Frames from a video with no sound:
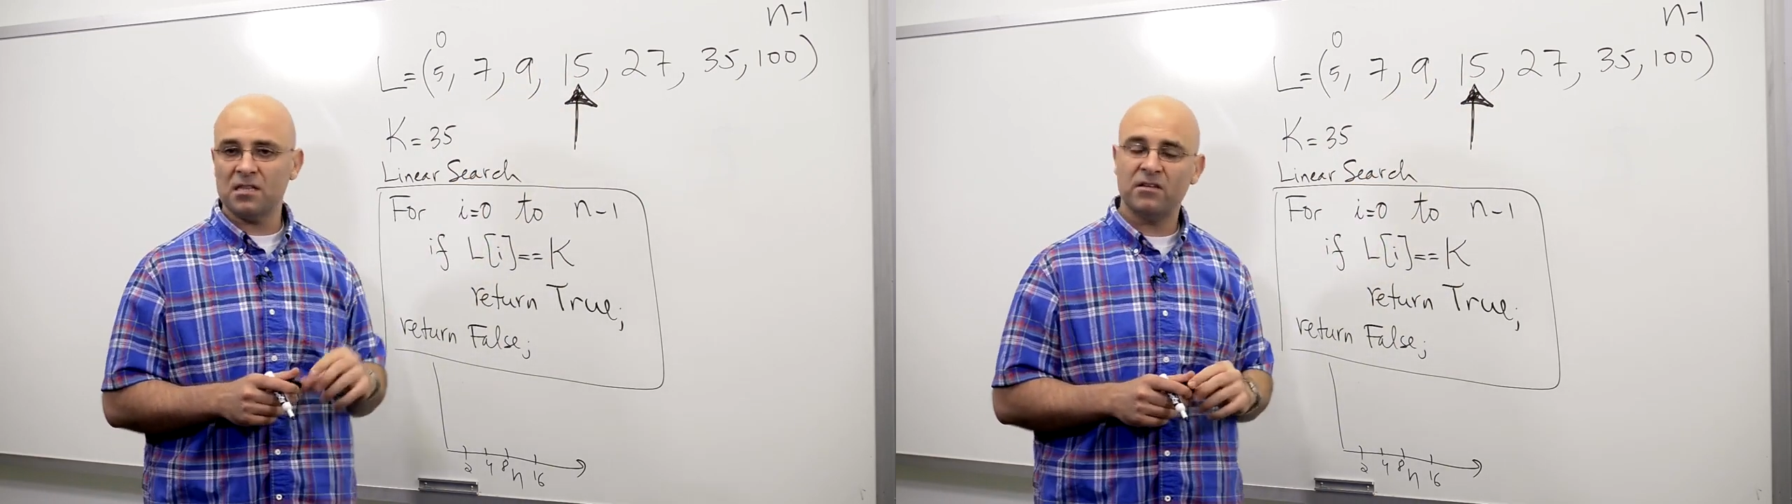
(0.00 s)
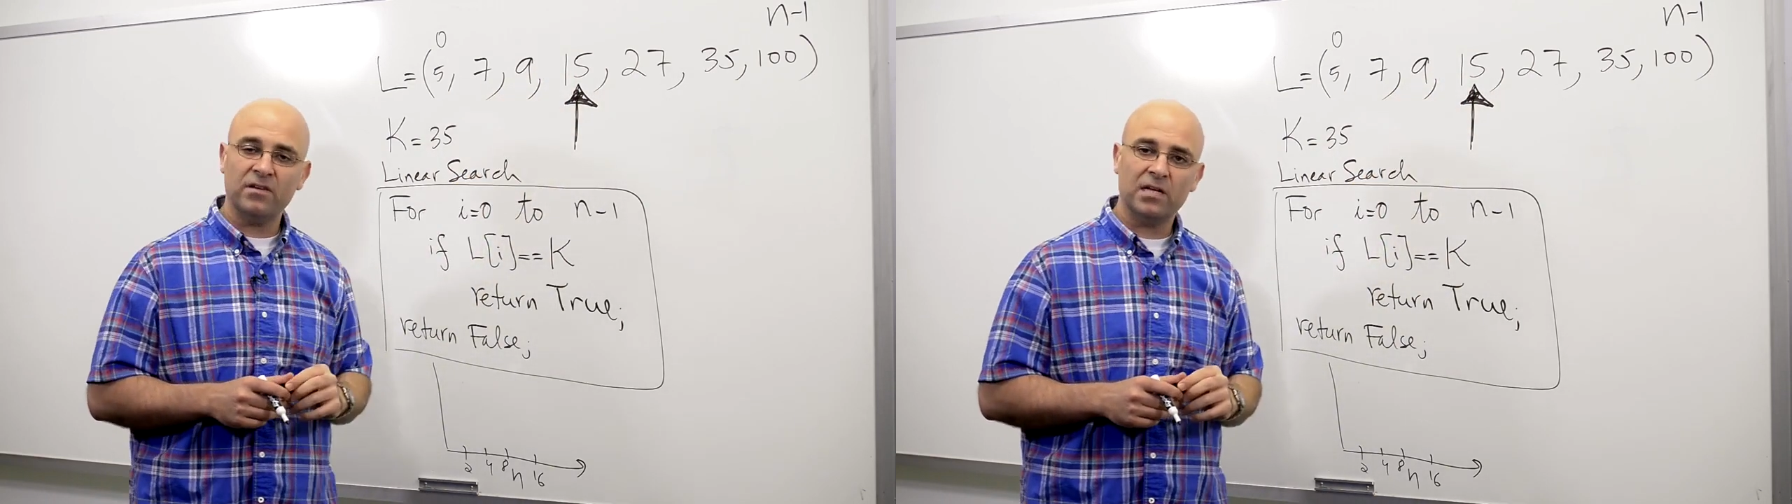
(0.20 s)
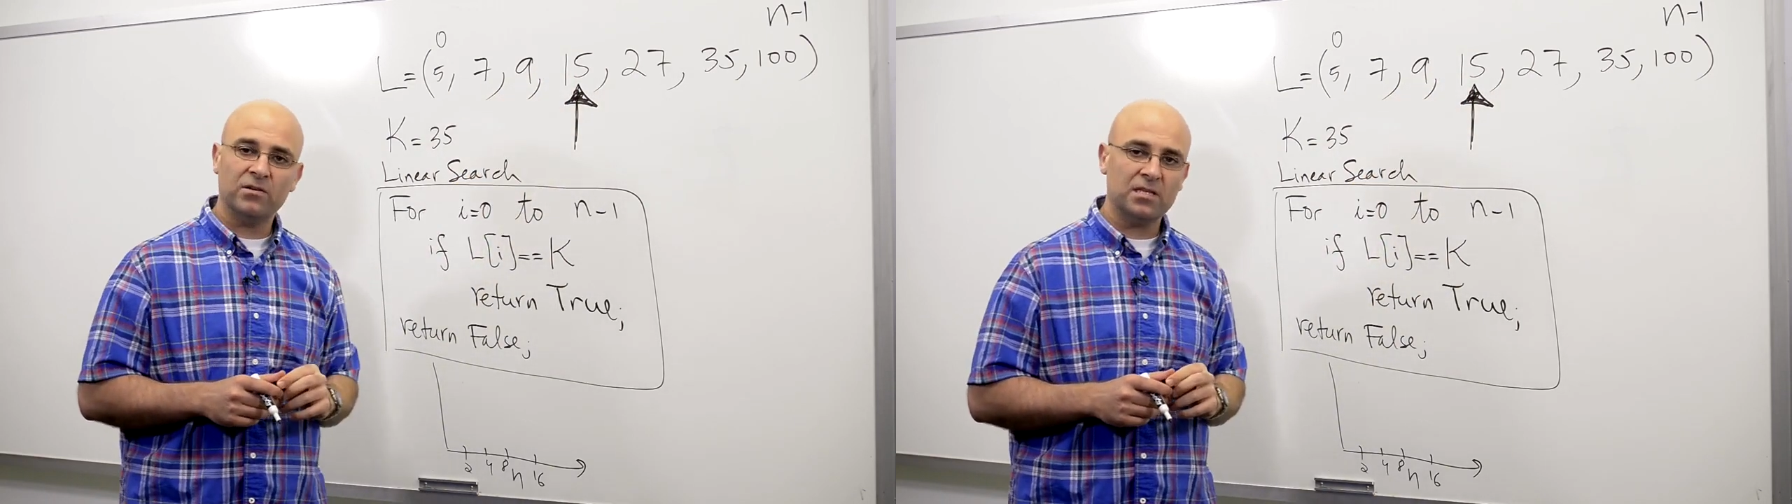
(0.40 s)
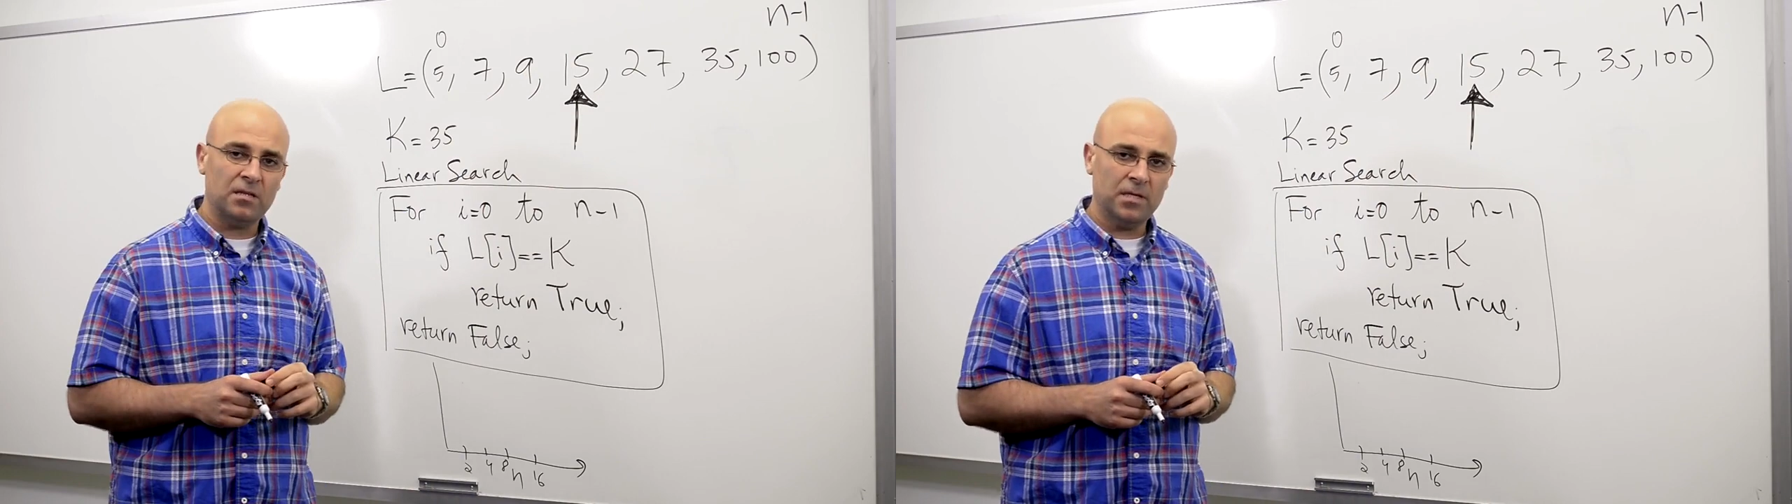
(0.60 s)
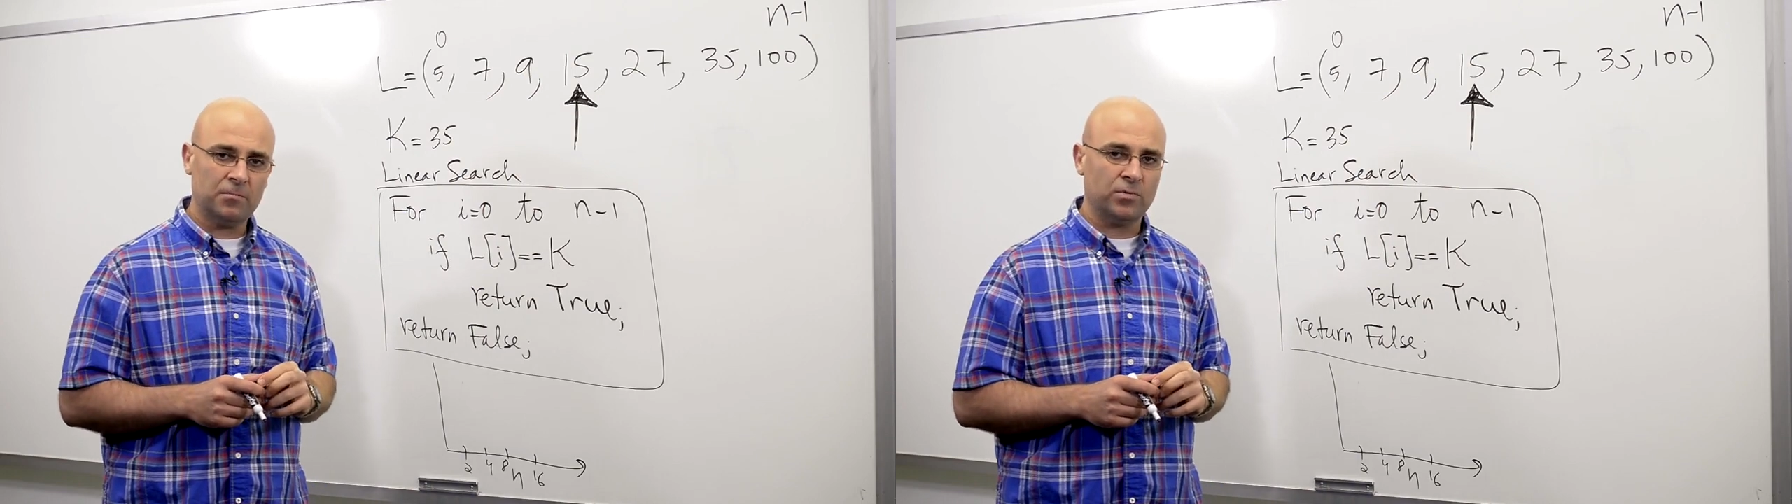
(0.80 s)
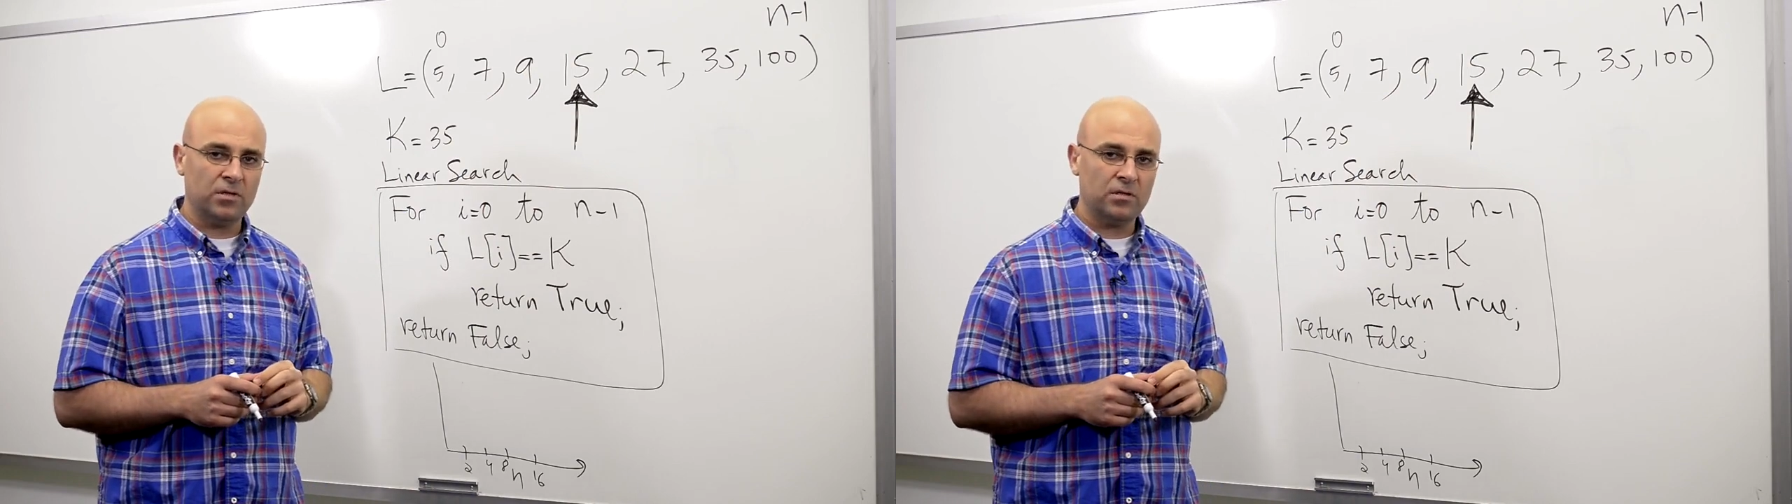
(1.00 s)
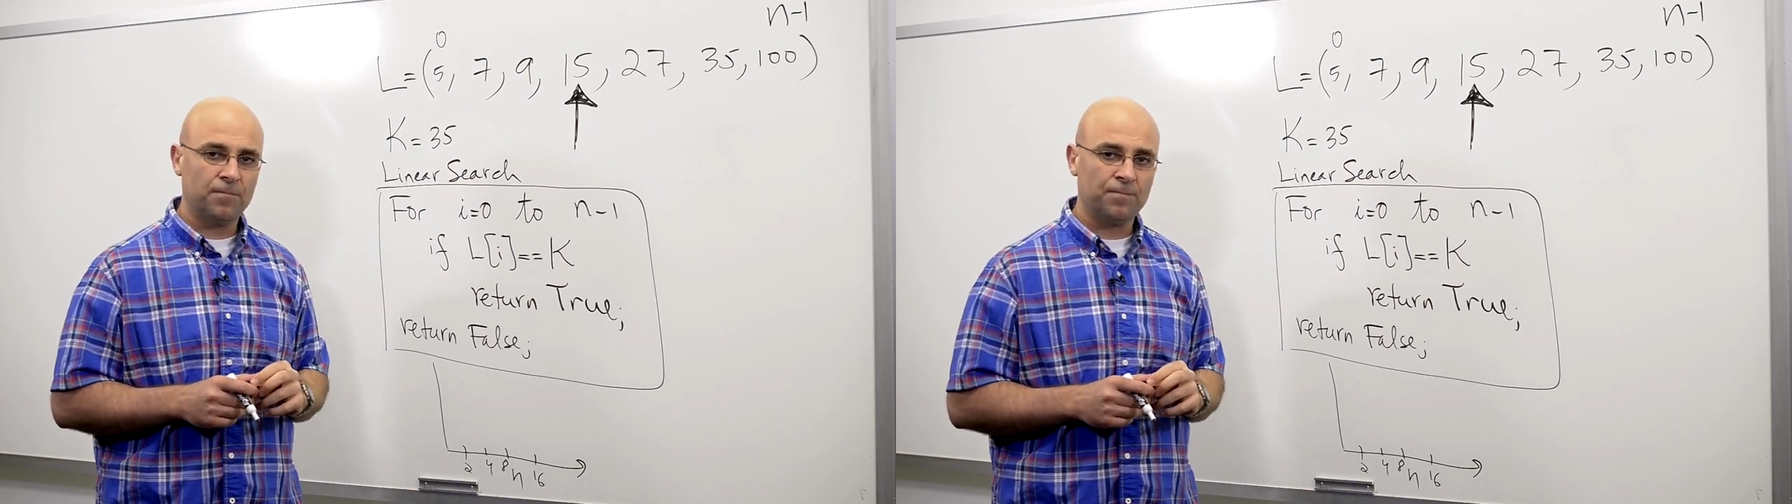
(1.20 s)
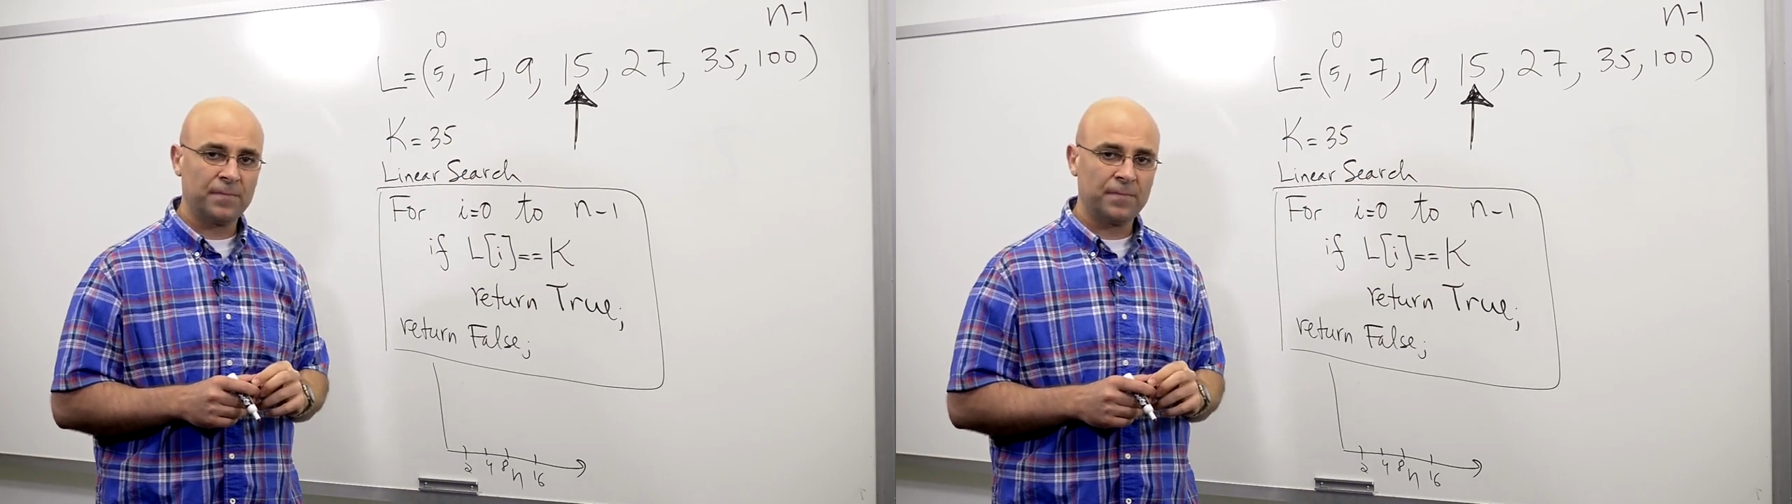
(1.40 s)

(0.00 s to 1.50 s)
the value at the midpoint.